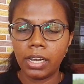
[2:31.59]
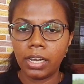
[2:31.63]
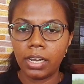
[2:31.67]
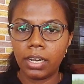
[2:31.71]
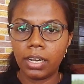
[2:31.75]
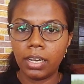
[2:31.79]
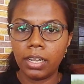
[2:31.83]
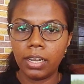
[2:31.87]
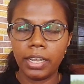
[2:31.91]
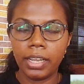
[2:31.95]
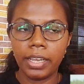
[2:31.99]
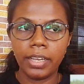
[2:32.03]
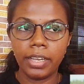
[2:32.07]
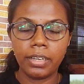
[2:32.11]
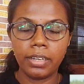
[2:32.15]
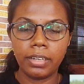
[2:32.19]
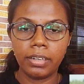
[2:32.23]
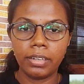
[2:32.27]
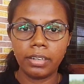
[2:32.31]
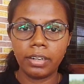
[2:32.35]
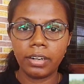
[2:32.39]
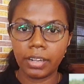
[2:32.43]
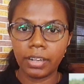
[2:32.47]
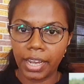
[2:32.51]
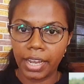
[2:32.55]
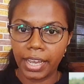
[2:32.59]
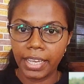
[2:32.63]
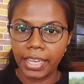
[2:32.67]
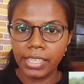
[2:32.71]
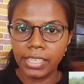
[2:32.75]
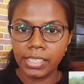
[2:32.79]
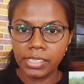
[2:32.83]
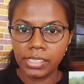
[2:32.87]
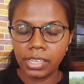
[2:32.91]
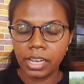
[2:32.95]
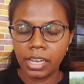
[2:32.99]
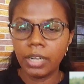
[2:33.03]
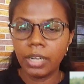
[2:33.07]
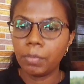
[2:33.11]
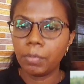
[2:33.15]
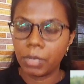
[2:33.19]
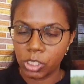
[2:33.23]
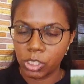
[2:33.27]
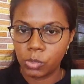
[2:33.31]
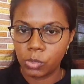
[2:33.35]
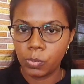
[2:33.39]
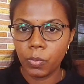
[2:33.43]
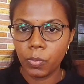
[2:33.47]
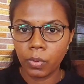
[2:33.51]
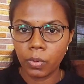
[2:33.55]
like rice and
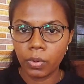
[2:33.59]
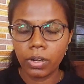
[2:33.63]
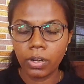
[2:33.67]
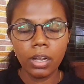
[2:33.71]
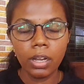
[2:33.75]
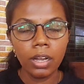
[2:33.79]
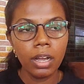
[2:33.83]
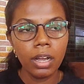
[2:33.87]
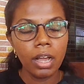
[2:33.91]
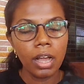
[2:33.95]
much more,